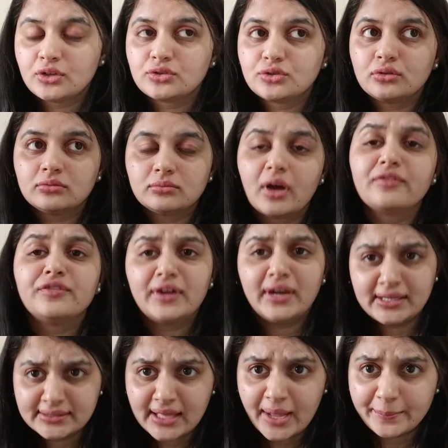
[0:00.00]
So, for
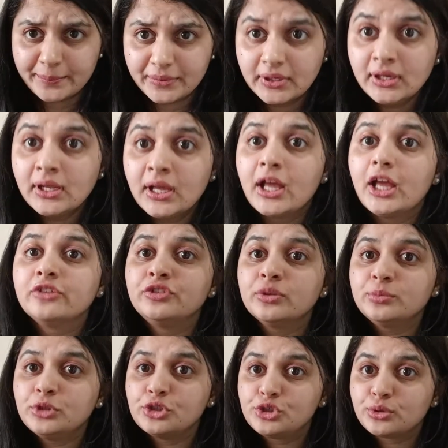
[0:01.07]
example, if
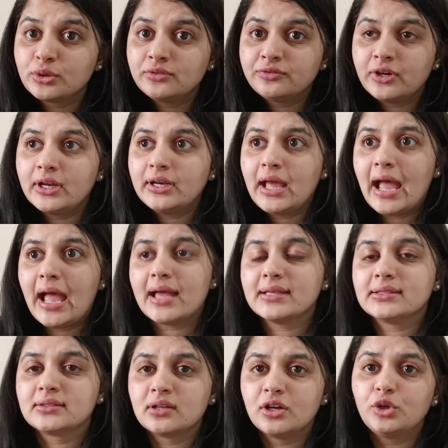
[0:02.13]
your mutual fund
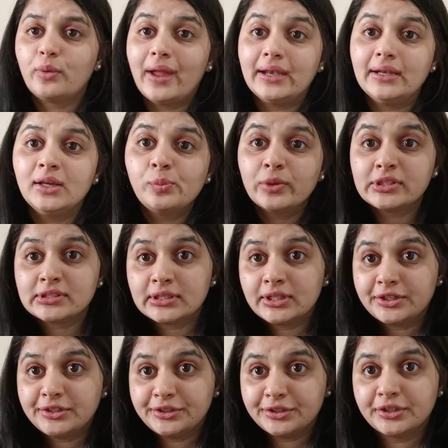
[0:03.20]
has
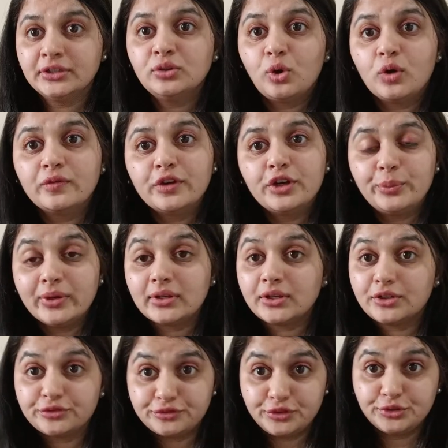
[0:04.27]
20% return over a
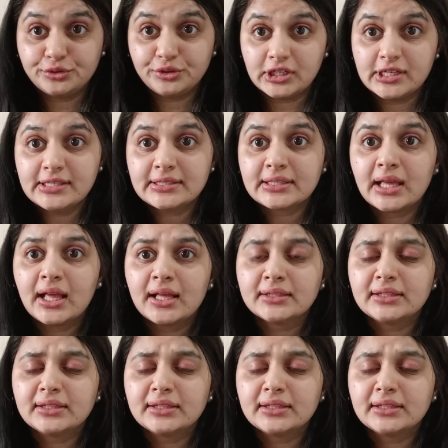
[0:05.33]
period of 2 years,